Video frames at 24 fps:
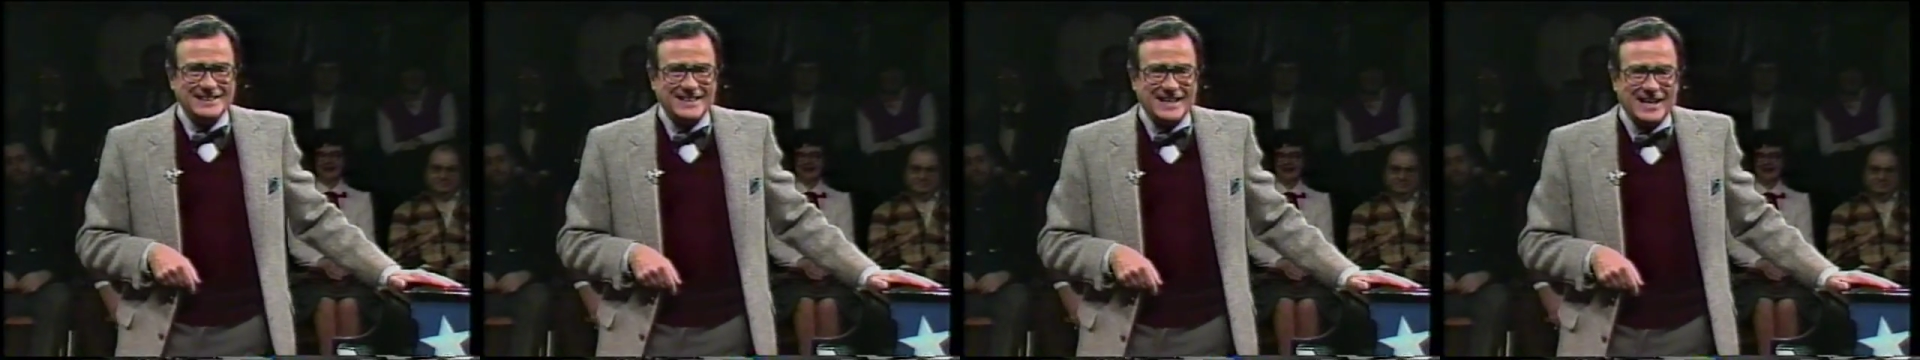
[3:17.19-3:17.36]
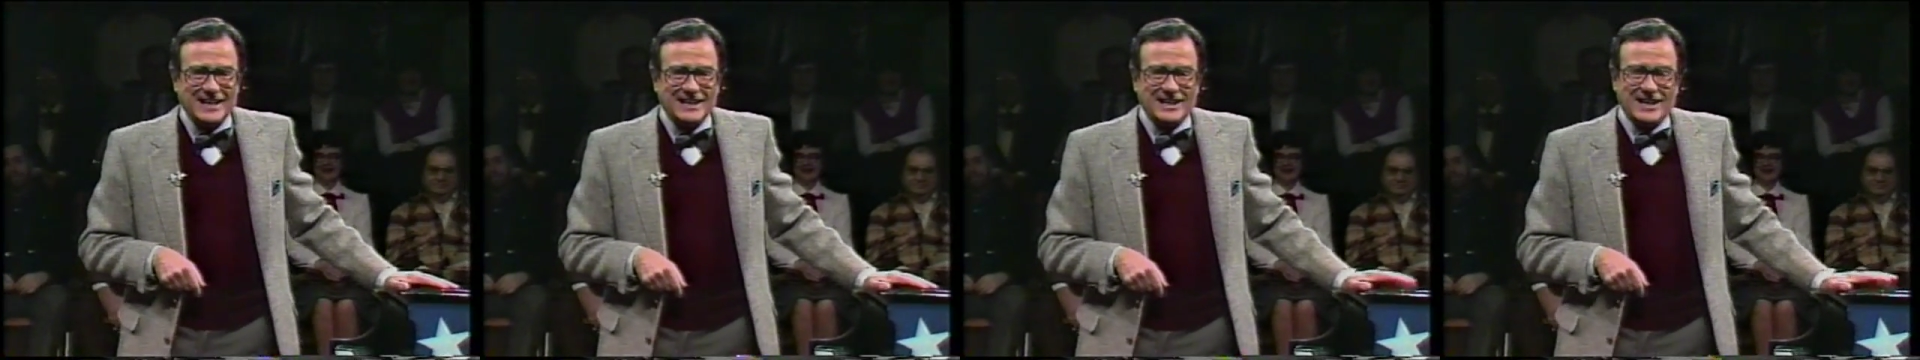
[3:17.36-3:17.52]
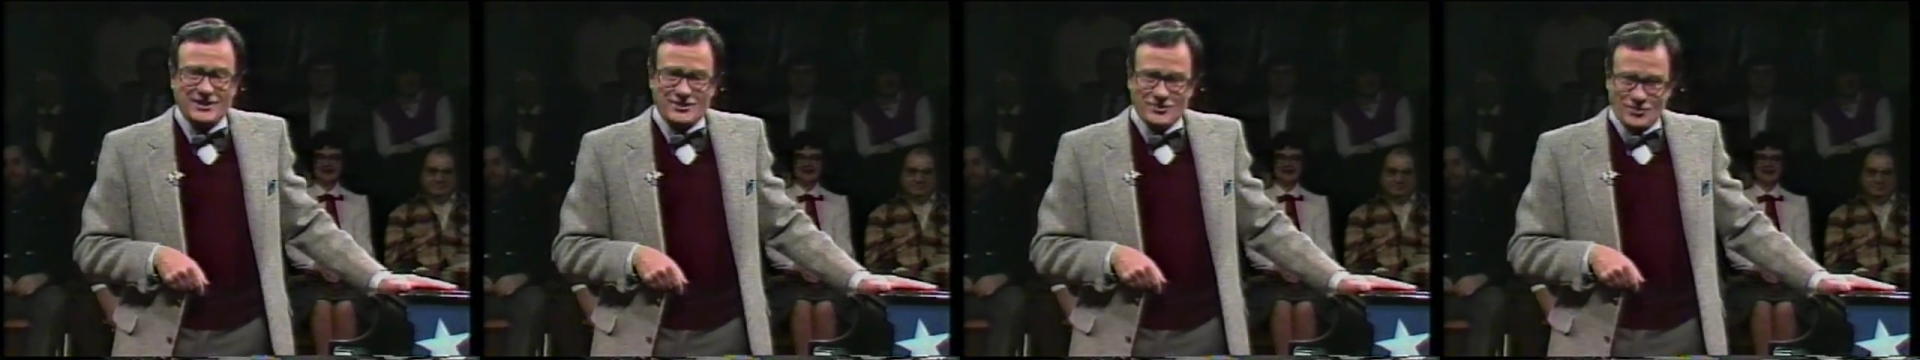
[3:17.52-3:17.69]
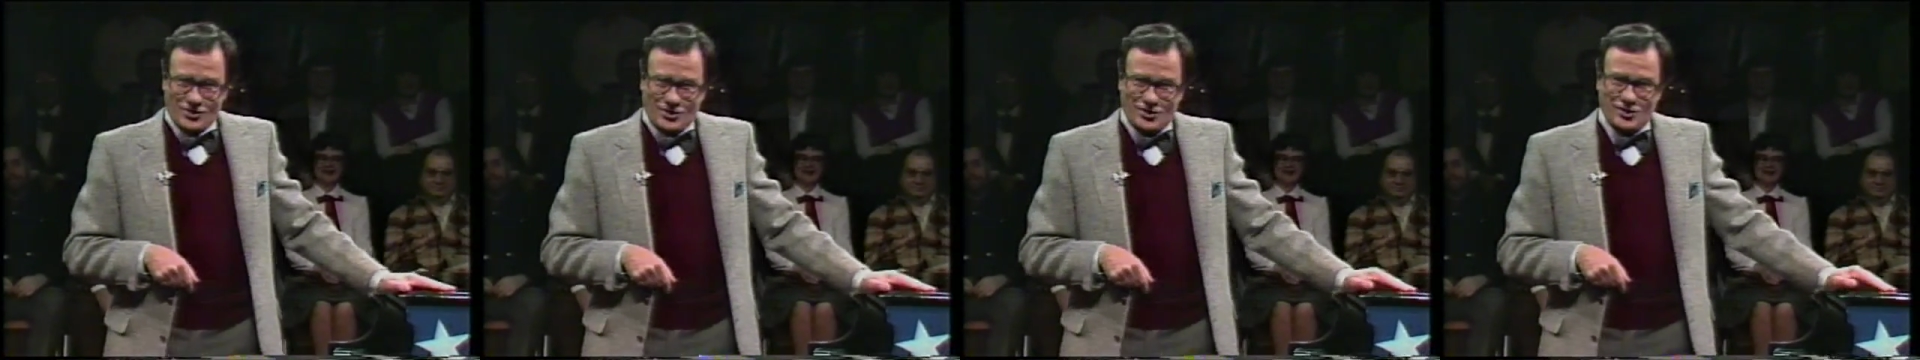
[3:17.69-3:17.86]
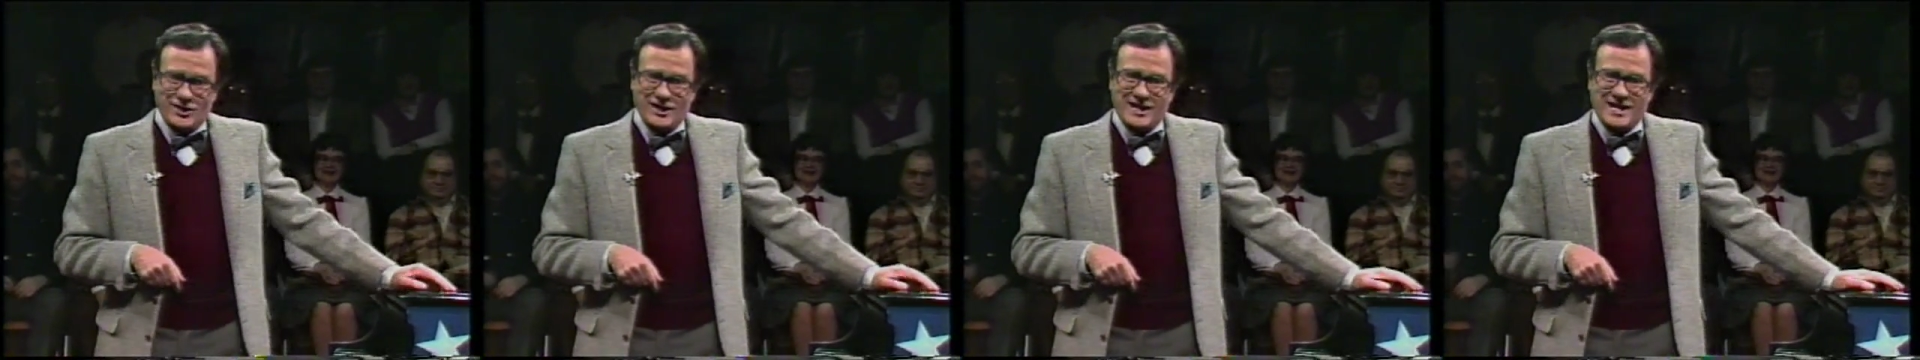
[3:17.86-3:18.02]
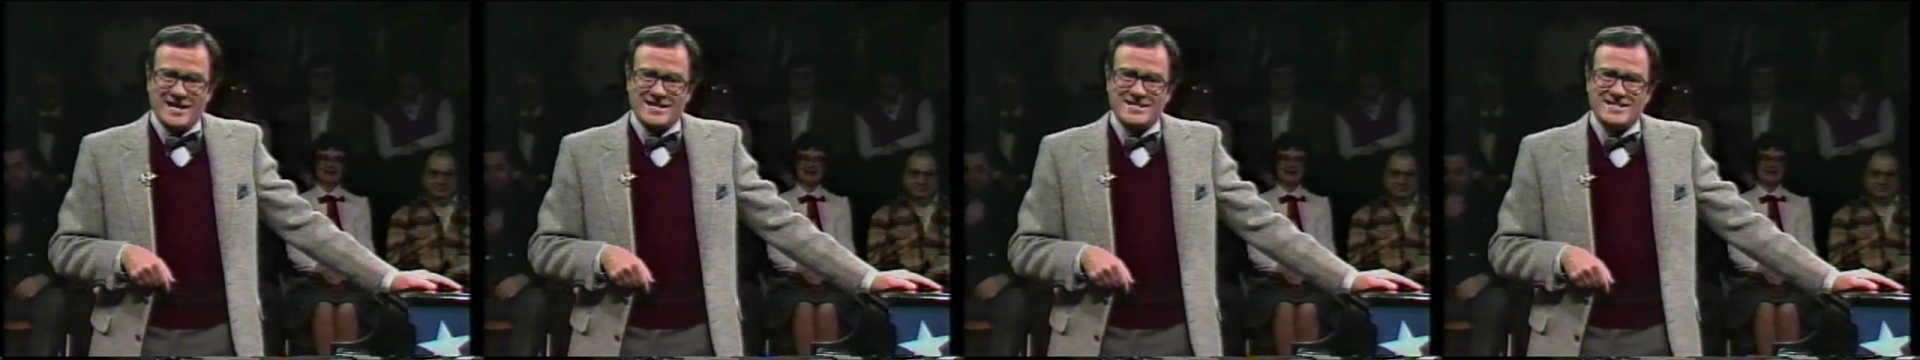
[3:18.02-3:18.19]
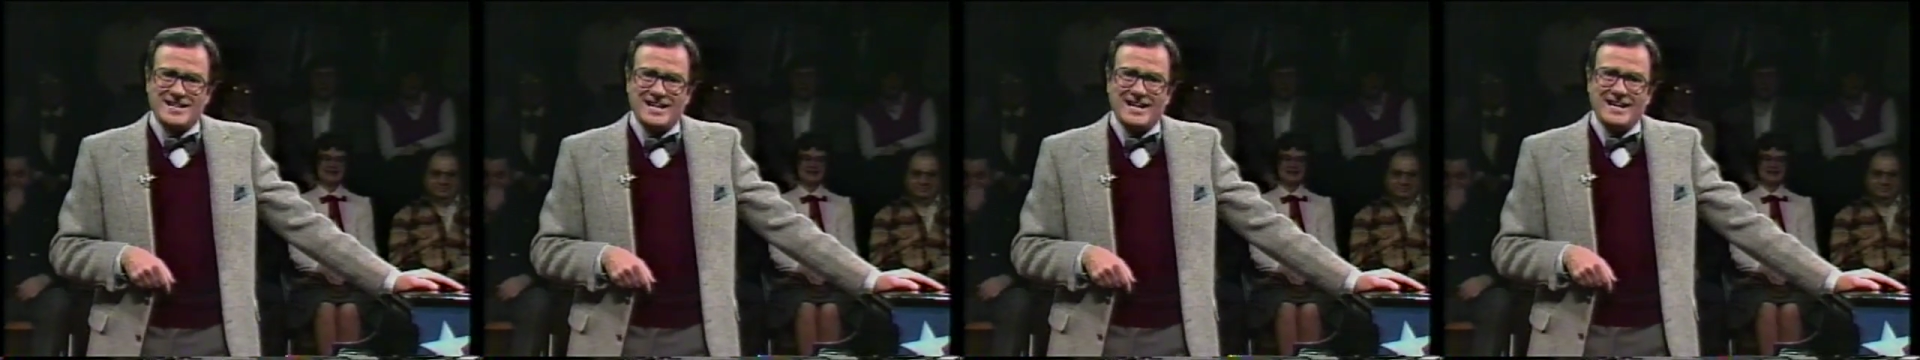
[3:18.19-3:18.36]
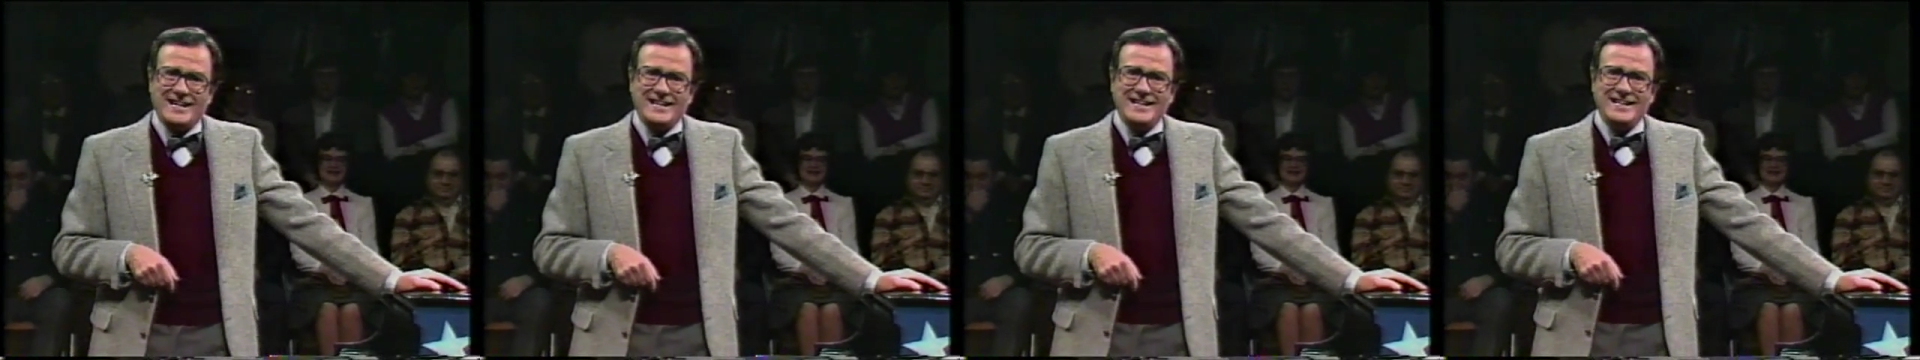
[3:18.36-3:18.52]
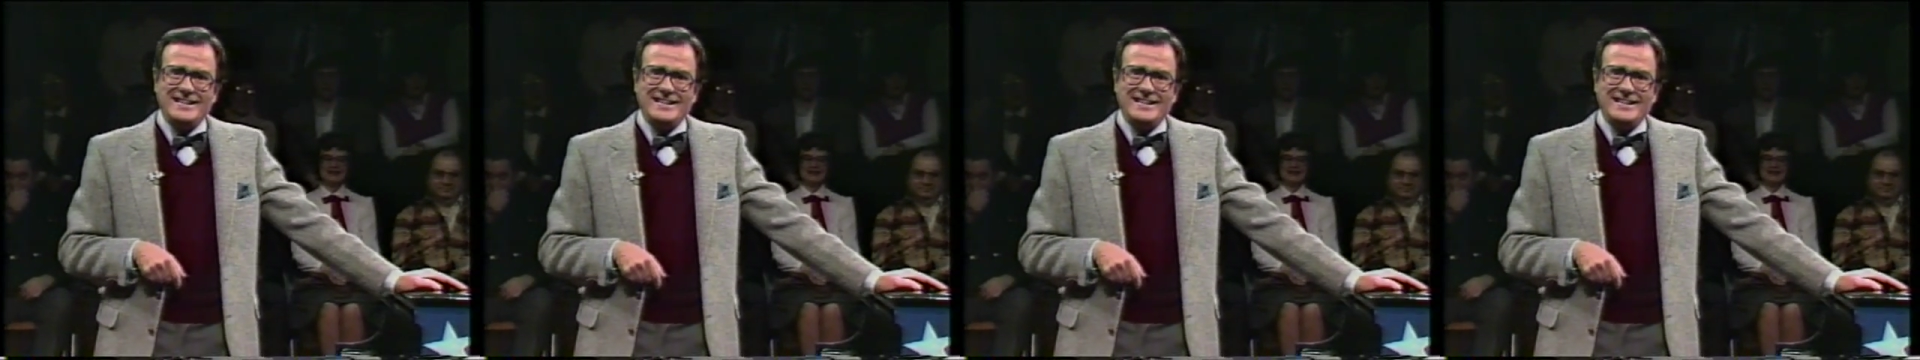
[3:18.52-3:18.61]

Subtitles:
I'd like to order a landslide